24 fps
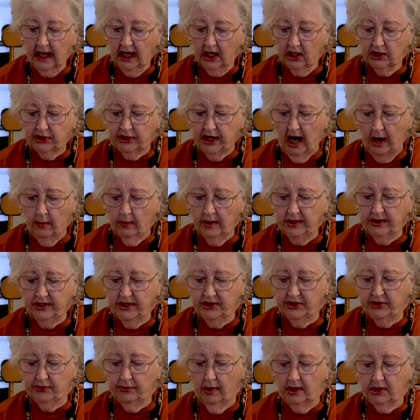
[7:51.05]
showered
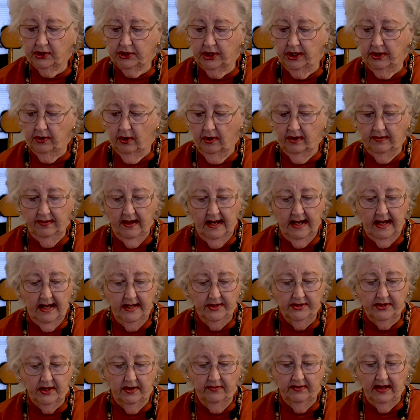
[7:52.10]
destruction on the
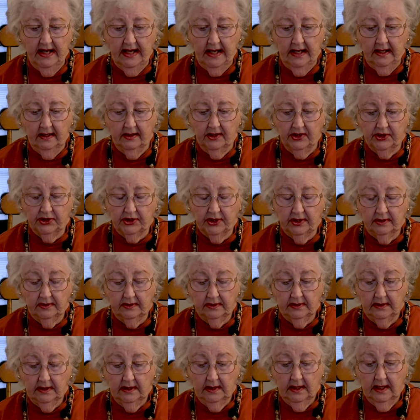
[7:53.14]
heads of the English.
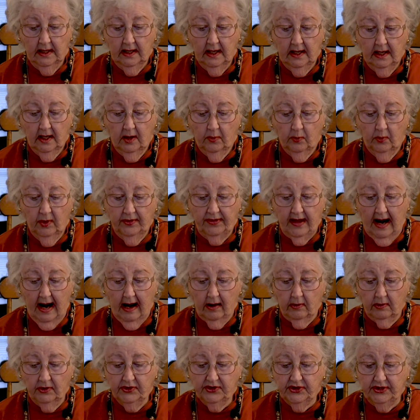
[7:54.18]
With
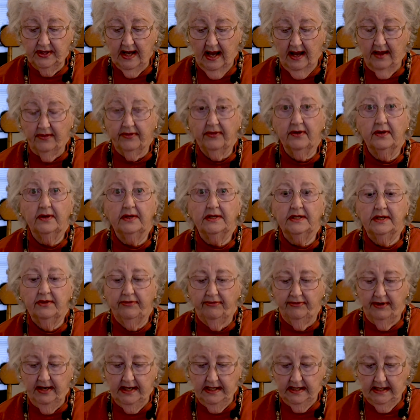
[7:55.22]
Harold's death,
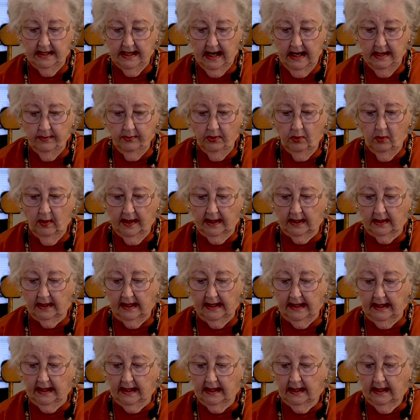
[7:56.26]
defeat came
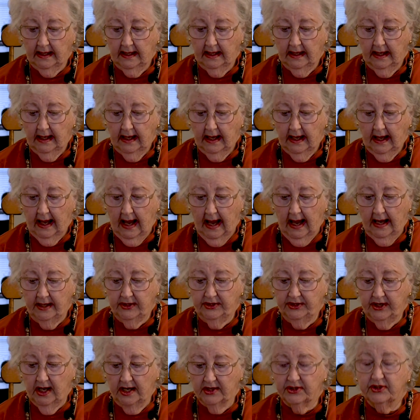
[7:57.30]
quickly,
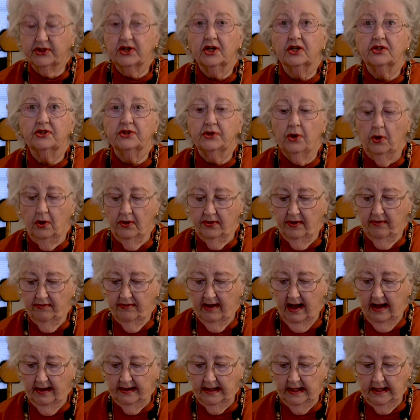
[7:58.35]
and dusk saw the
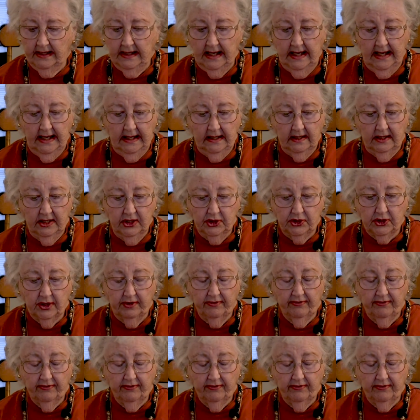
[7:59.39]
valiant English